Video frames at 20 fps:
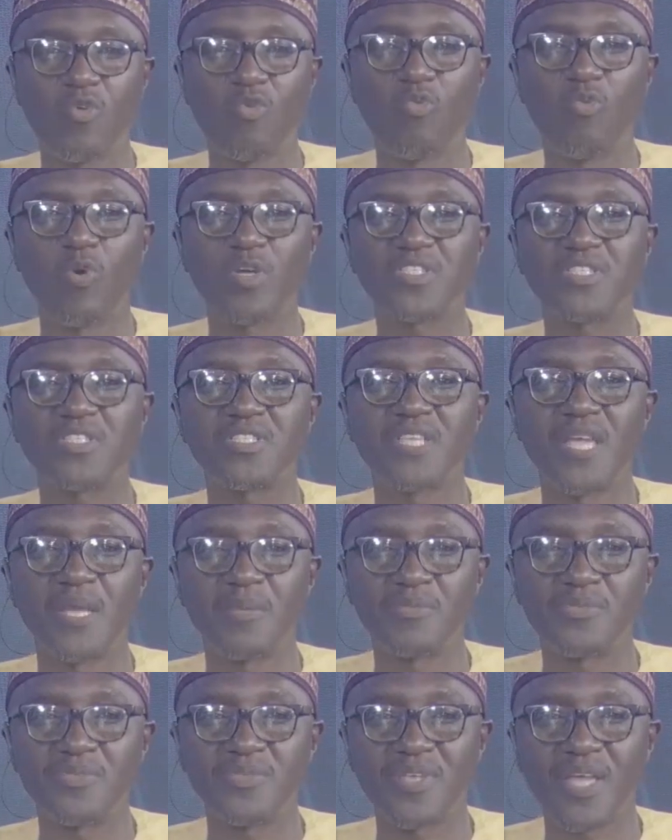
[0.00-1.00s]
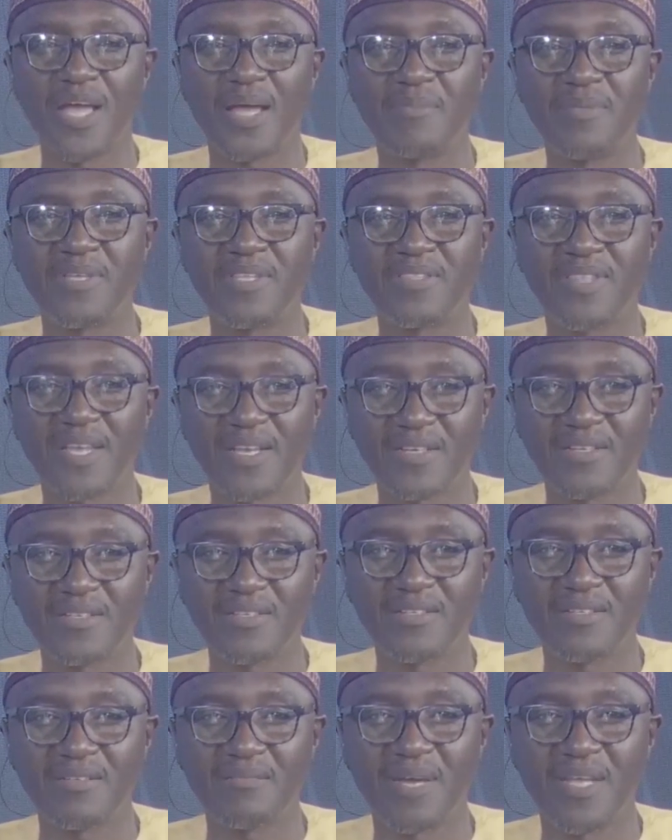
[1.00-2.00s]
What steps are being
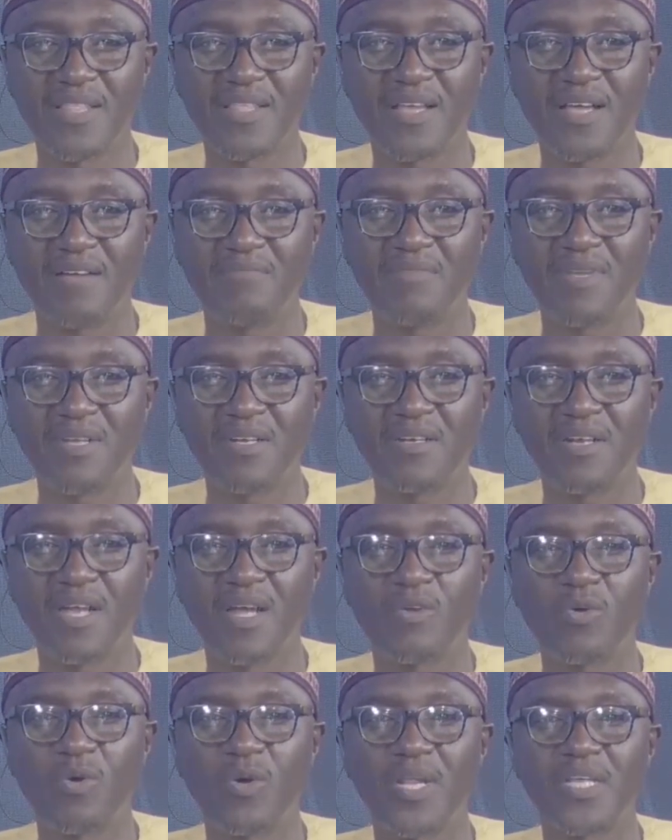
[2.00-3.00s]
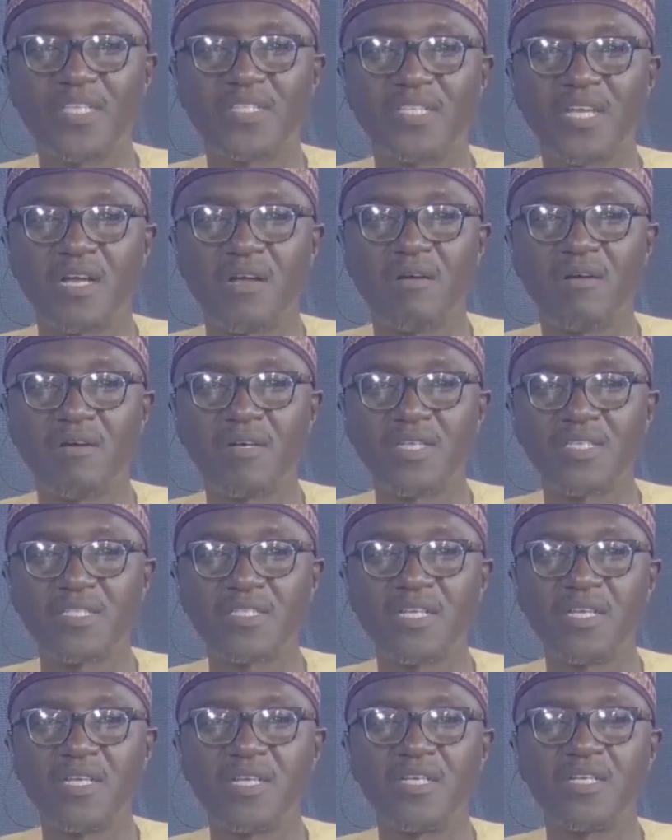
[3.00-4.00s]
taken by the government and other stakeholders